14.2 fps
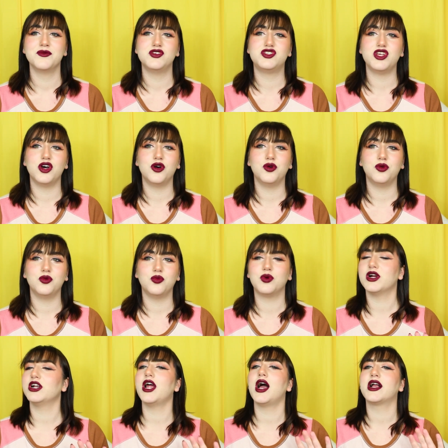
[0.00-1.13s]
So
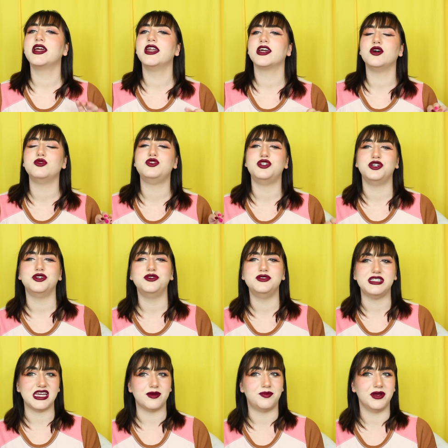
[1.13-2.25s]
we're not going to go too
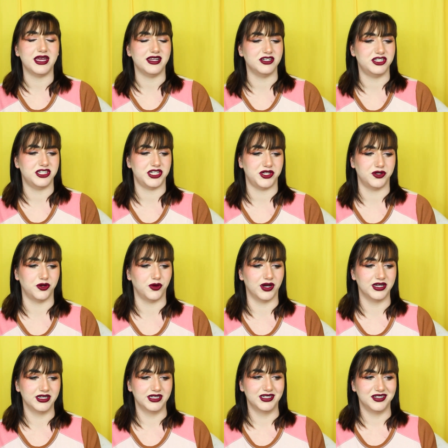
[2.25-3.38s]
deep into
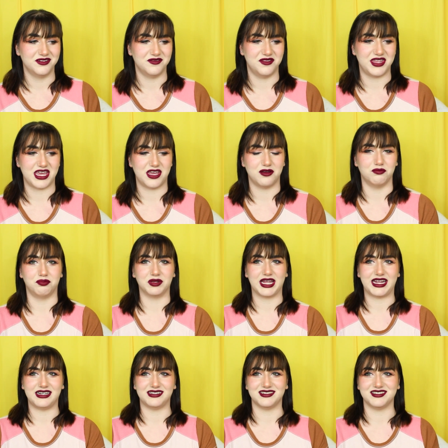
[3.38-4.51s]
the
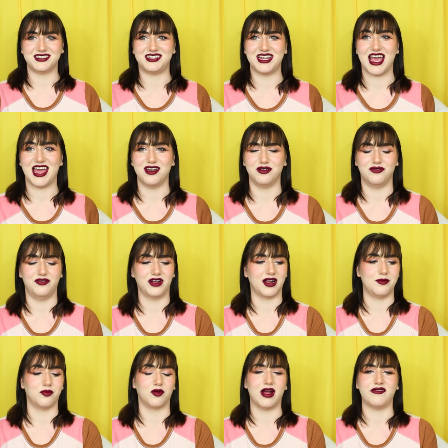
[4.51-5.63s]
blatant and
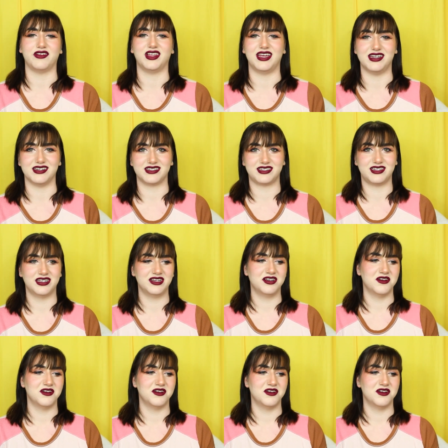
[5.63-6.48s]
very prevalent